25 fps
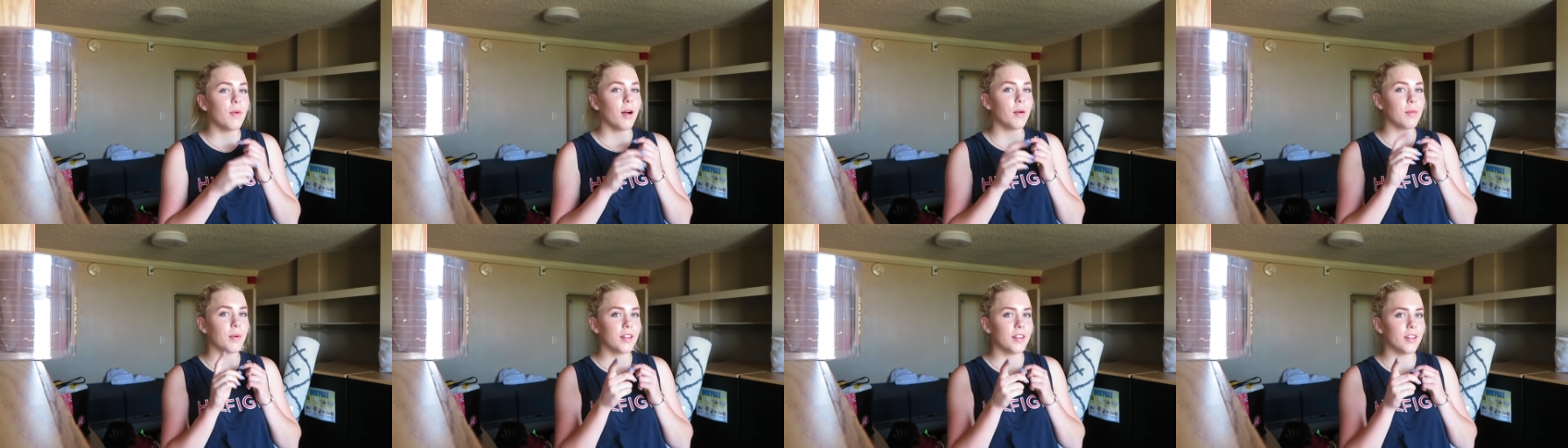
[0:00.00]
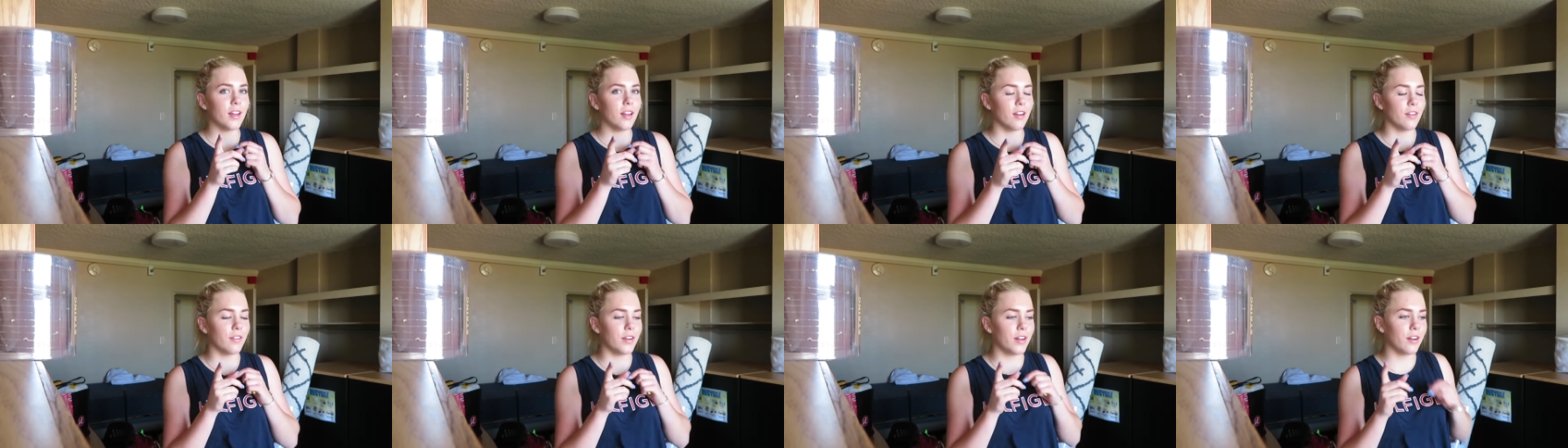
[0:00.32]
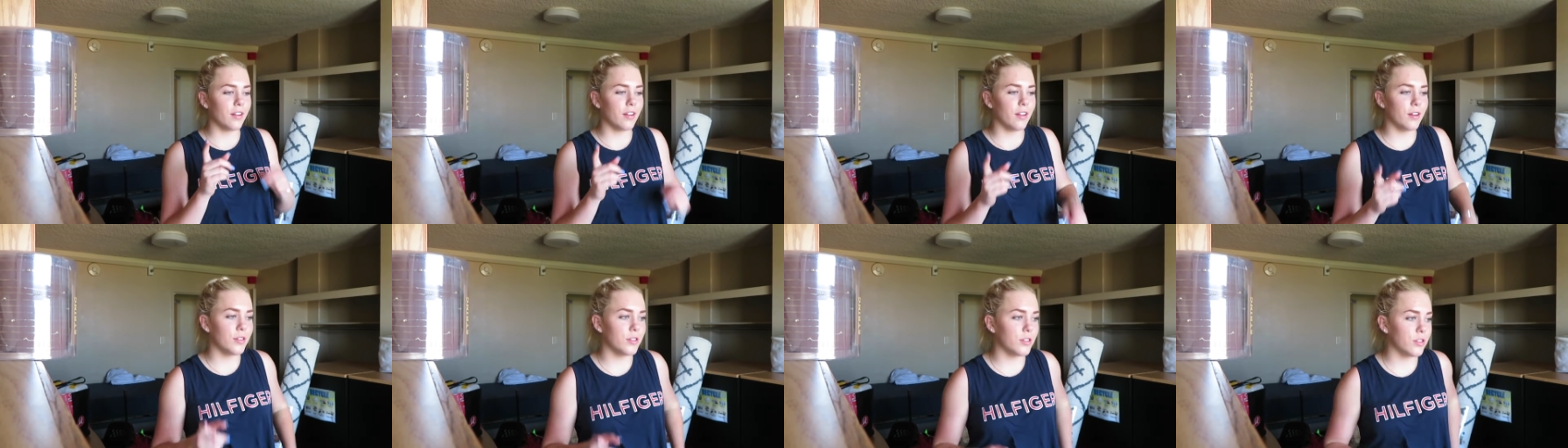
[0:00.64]
Mom got the
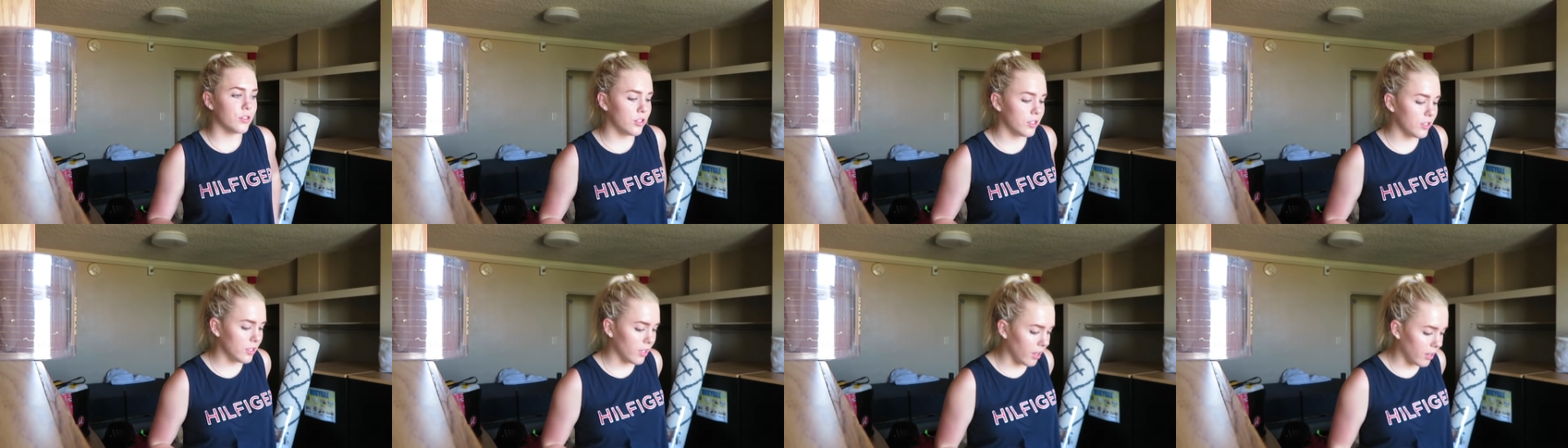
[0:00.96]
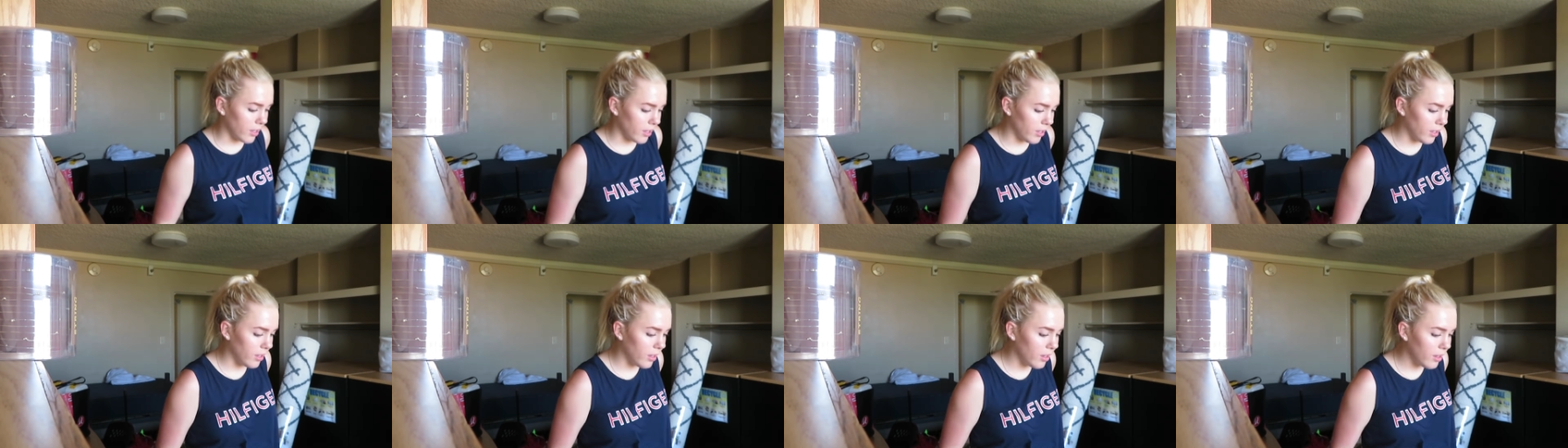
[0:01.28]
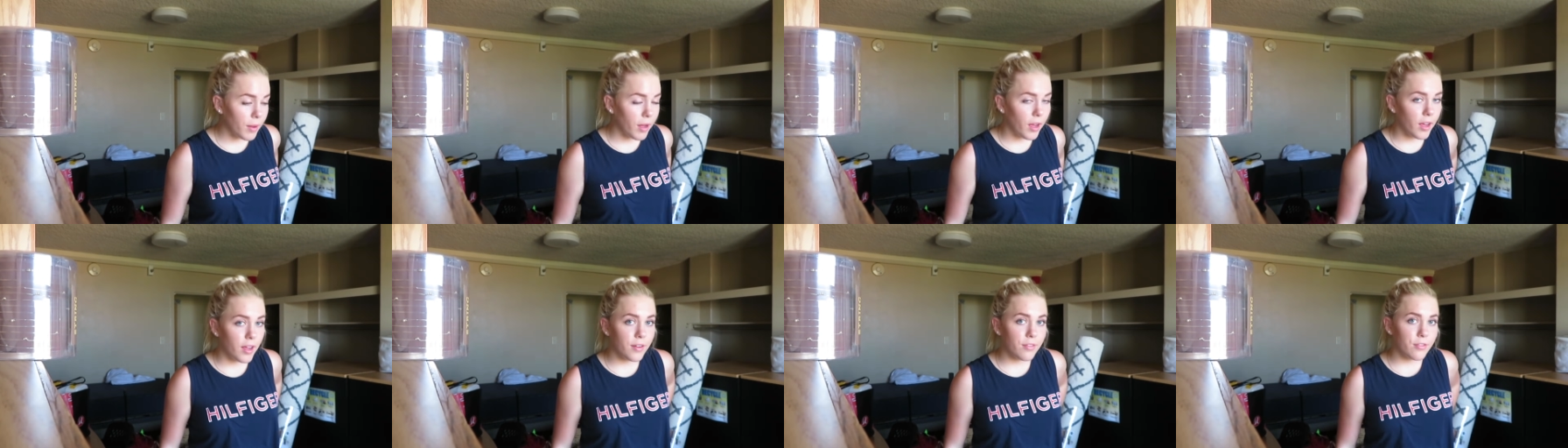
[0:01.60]
elevator though, so she's lucky.
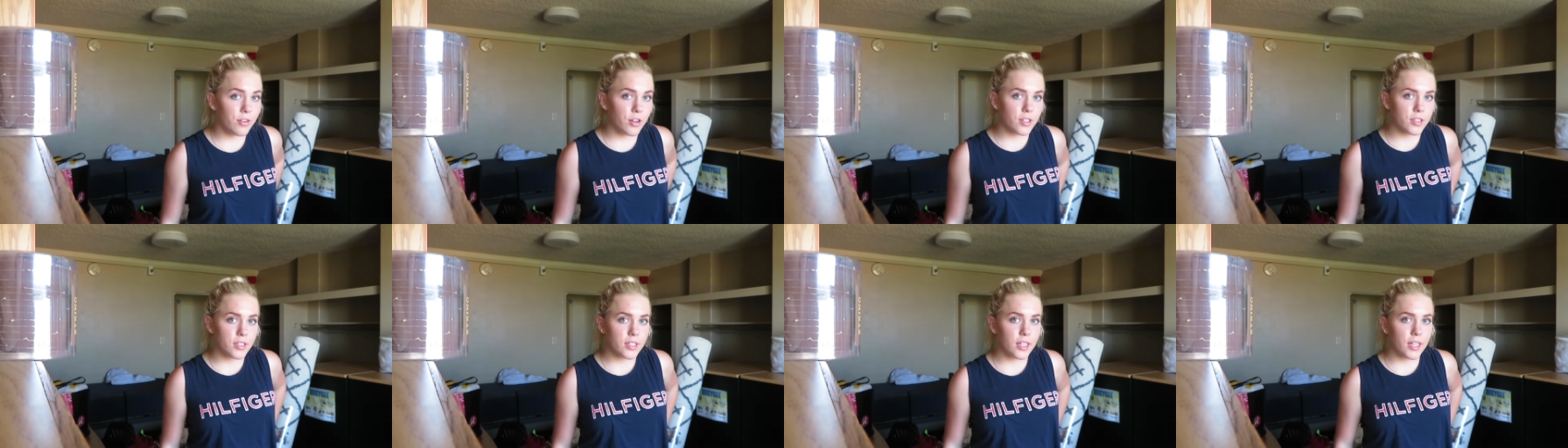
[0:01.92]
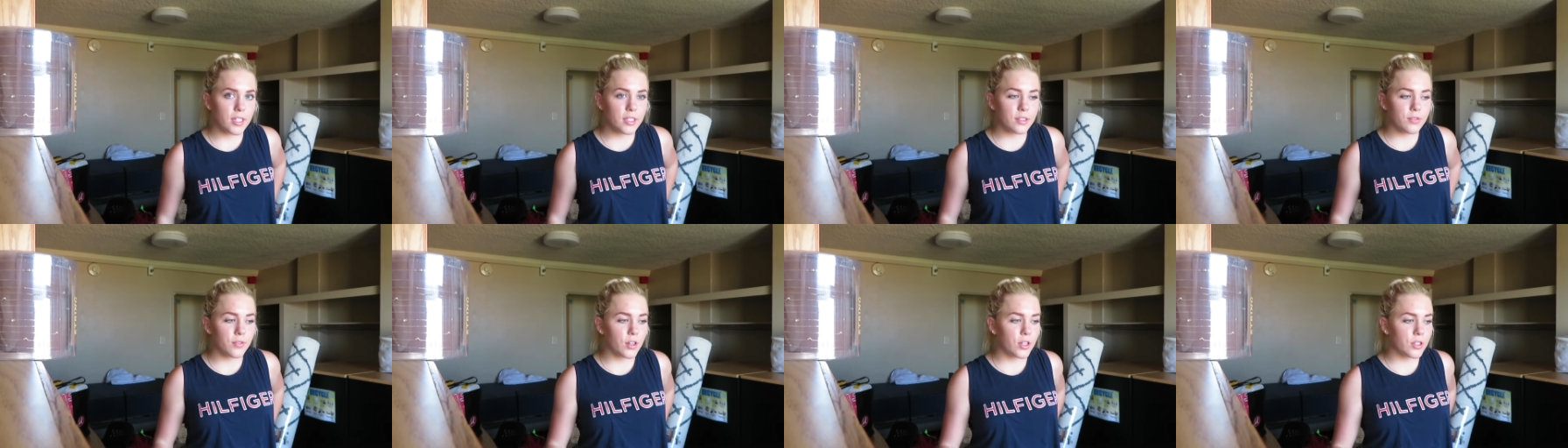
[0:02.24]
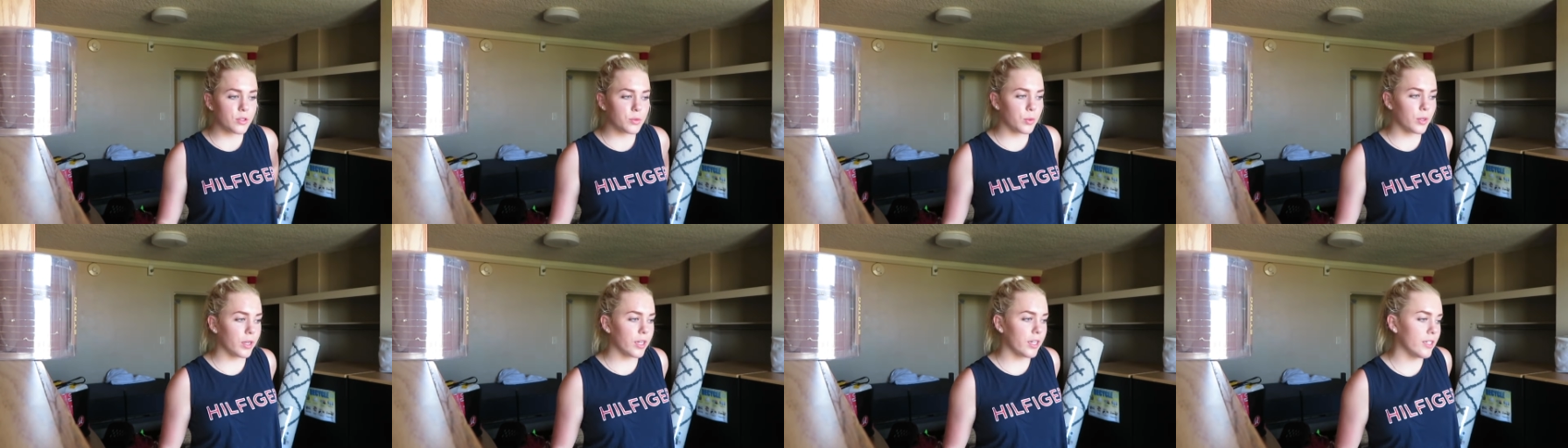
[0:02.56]
But first things
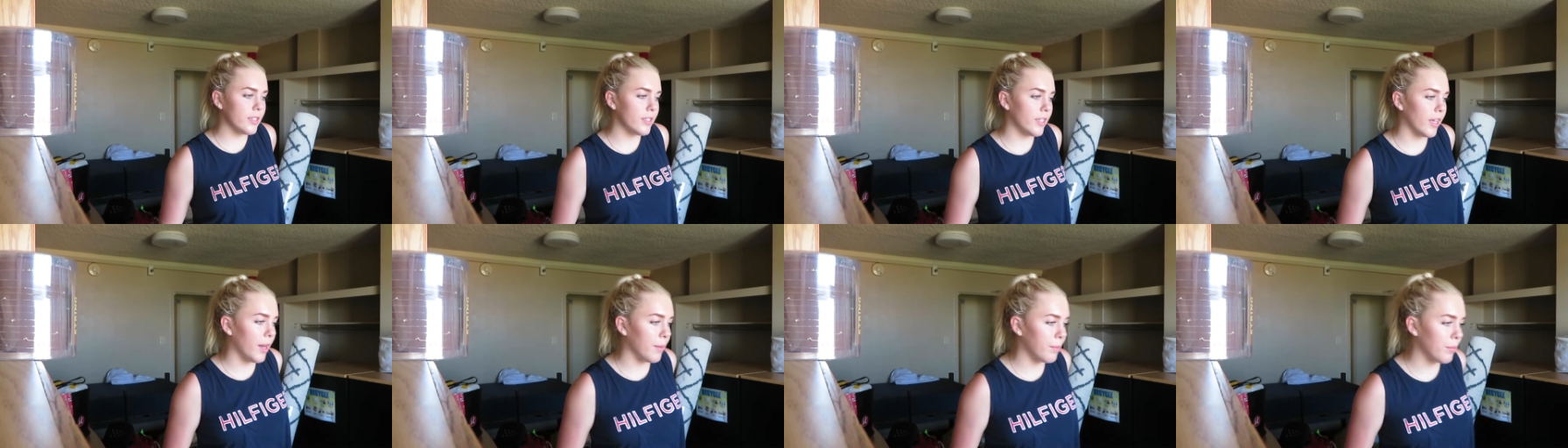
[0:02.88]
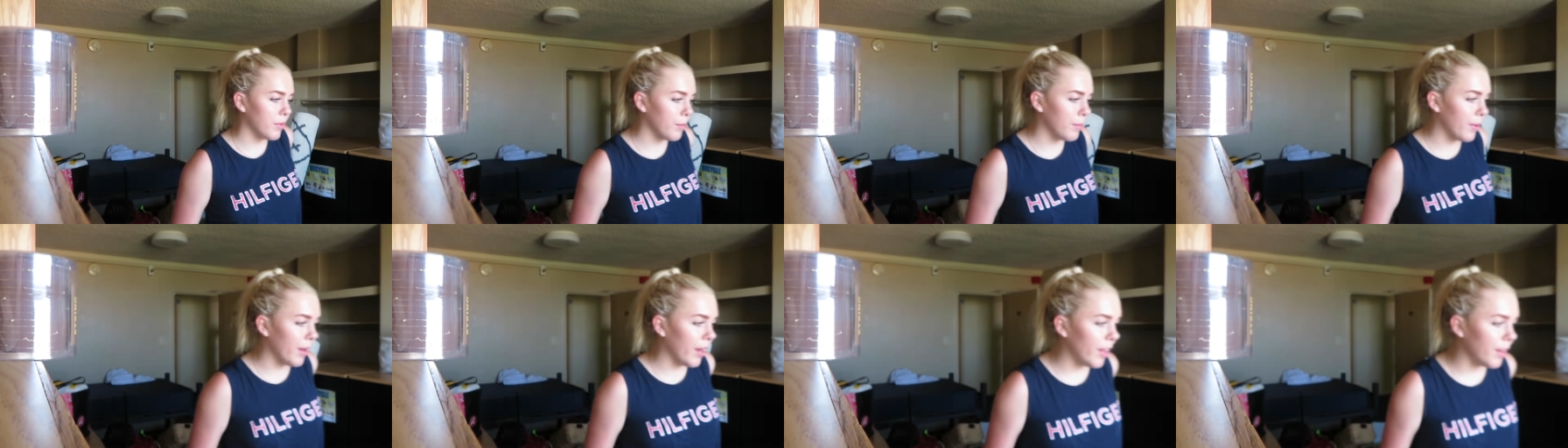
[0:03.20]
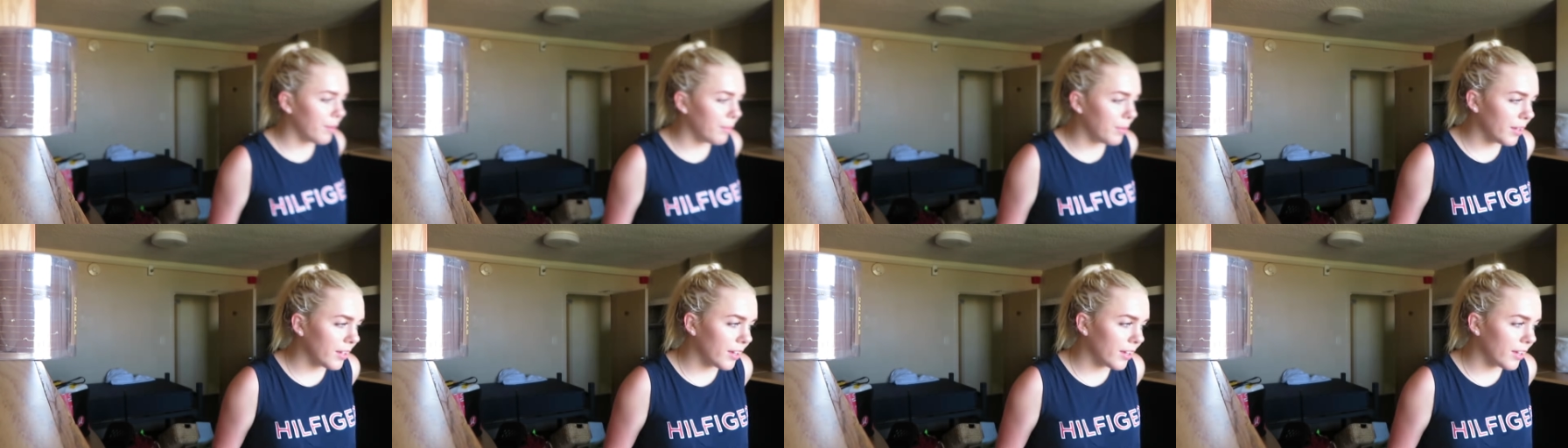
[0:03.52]
first, we're gonna set up the bed